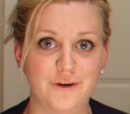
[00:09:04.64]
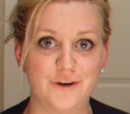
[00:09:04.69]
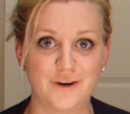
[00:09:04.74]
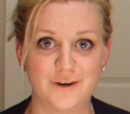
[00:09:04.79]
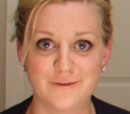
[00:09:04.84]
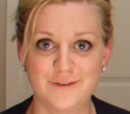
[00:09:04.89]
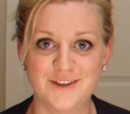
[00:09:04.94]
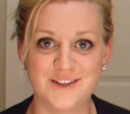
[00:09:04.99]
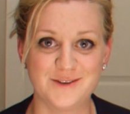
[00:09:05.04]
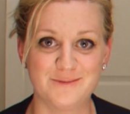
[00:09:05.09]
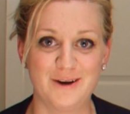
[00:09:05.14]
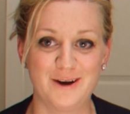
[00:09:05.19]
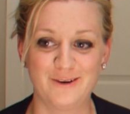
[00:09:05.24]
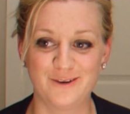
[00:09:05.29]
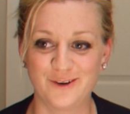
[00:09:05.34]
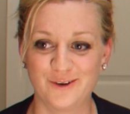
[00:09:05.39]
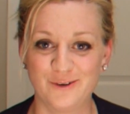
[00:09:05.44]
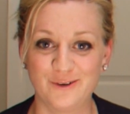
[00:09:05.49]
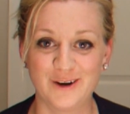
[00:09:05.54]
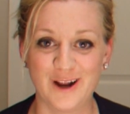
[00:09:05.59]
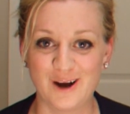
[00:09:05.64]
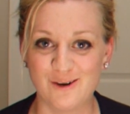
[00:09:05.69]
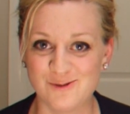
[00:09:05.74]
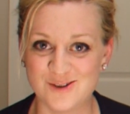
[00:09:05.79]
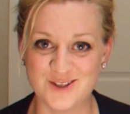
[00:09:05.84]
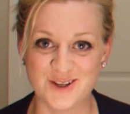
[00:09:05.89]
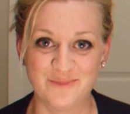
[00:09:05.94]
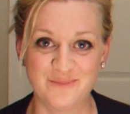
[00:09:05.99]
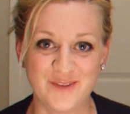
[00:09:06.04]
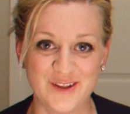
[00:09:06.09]
if you're nervous about going out
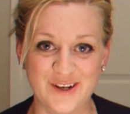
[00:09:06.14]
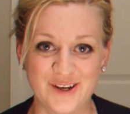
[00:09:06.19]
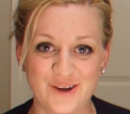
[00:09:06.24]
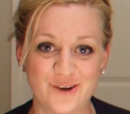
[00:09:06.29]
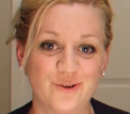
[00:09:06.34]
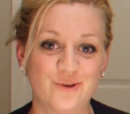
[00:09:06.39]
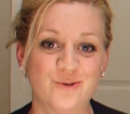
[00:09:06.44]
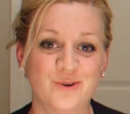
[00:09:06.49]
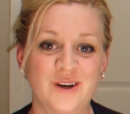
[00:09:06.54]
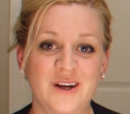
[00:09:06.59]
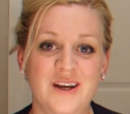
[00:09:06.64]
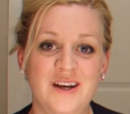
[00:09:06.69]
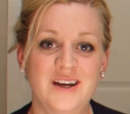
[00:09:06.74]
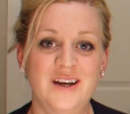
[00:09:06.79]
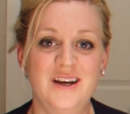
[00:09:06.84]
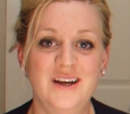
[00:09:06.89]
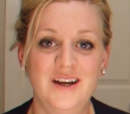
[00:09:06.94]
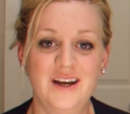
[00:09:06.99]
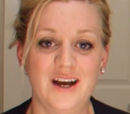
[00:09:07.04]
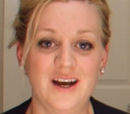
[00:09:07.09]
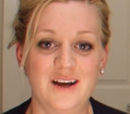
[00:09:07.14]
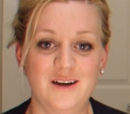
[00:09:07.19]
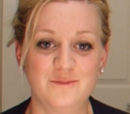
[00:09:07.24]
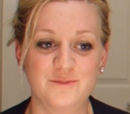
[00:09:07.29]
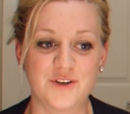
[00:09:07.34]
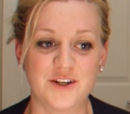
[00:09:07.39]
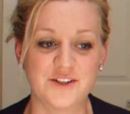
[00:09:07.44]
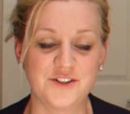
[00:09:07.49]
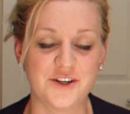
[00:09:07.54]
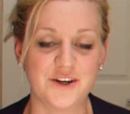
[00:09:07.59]
with something new
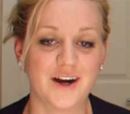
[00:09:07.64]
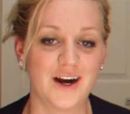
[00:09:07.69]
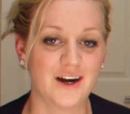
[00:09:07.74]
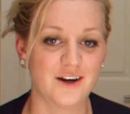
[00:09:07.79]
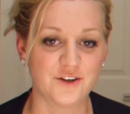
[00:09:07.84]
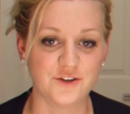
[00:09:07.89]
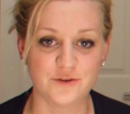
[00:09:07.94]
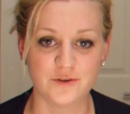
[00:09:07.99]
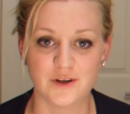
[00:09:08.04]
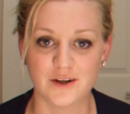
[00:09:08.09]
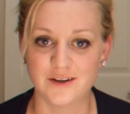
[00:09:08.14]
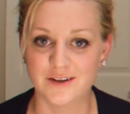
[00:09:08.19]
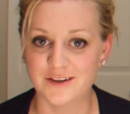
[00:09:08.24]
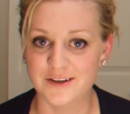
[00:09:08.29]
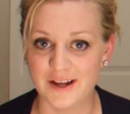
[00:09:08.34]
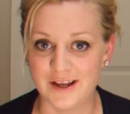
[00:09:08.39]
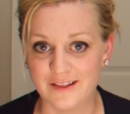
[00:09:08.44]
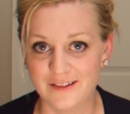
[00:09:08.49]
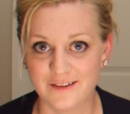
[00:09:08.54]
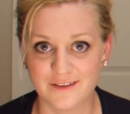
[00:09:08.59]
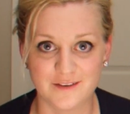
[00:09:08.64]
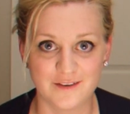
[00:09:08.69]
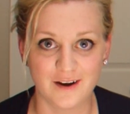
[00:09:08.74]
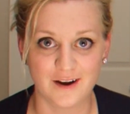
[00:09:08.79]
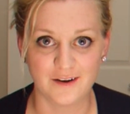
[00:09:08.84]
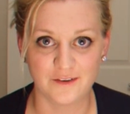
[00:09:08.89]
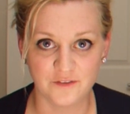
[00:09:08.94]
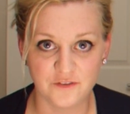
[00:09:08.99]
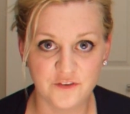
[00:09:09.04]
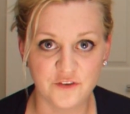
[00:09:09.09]
done to your hair. Do it on a day that's
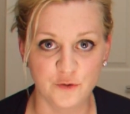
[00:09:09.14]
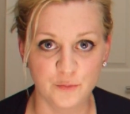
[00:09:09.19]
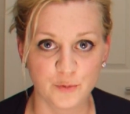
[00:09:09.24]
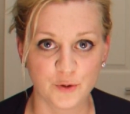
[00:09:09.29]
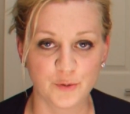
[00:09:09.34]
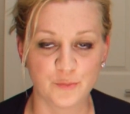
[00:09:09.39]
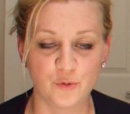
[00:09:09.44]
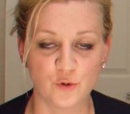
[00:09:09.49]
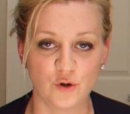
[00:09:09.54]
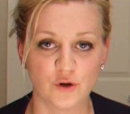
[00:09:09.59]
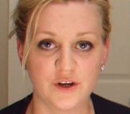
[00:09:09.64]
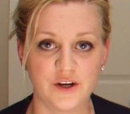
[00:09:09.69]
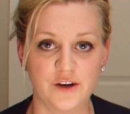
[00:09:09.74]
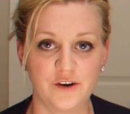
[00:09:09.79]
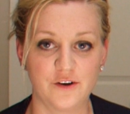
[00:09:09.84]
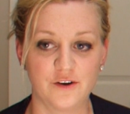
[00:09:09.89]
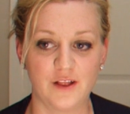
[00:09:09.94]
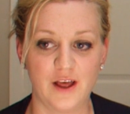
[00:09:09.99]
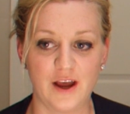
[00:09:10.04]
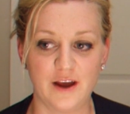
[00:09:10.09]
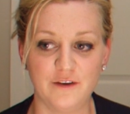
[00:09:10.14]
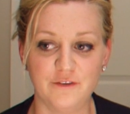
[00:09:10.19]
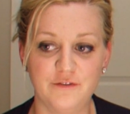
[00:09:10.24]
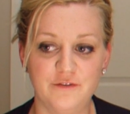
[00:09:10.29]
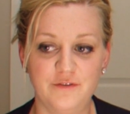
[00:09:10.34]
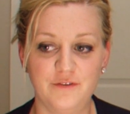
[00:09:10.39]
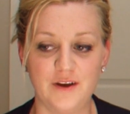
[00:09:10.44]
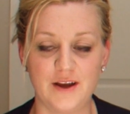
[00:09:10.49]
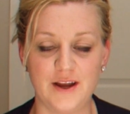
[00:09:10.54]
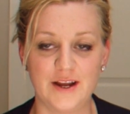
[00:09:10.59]
not super important in your
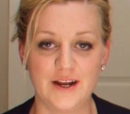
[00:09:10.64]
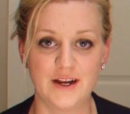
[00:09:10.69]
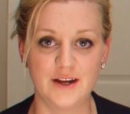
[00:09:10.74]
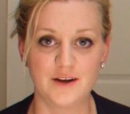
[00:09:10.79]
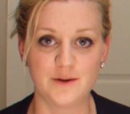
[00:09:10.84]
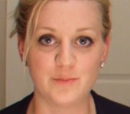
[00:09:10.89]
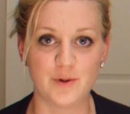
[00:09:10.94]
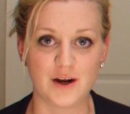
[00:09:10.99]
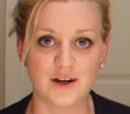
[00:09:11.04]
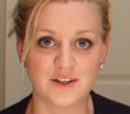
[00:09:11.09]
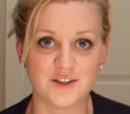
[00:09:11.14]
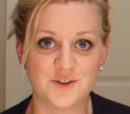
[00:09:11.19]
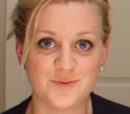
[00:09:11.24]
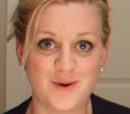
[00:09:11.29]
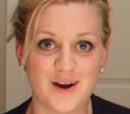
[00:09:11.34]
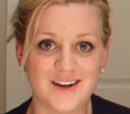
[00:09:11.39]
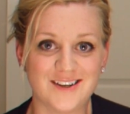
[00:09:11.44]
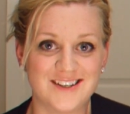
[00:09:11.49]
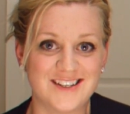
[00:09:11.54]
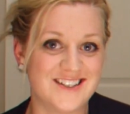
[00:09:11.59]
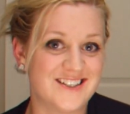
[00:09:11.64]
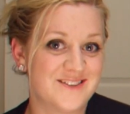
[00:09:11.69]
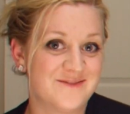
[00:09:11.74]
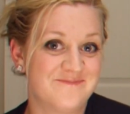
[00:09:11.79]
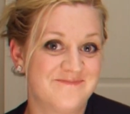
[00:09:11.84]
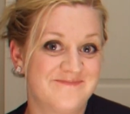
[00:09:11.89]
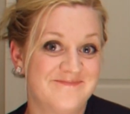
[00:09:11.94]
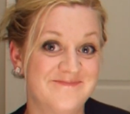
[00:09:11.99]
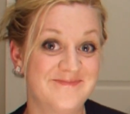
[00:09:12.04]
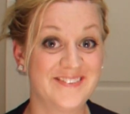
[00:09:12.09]
life, and
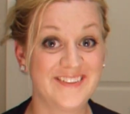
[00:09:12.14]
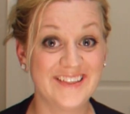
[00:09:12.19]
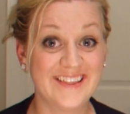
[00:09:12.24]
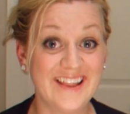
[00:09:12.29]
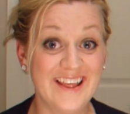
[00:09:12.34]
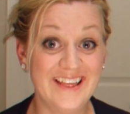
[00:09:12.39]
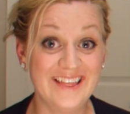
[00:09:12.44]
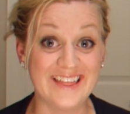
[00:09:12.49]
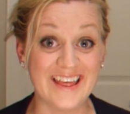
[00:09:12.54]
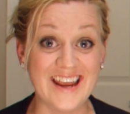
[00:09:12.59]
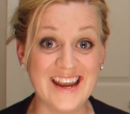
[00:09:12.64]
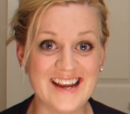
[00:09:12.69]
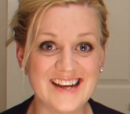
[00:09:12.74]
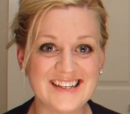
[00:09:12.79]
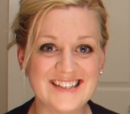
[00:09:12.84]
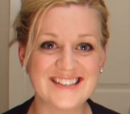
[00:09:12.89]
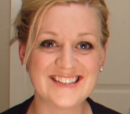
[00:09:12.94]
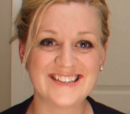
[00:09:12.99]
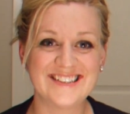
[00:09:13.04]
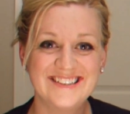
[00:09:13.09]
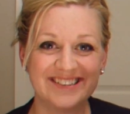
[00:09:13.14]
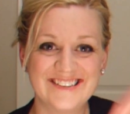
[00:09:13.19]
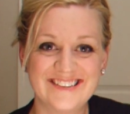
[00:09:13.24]
practice. Thanks!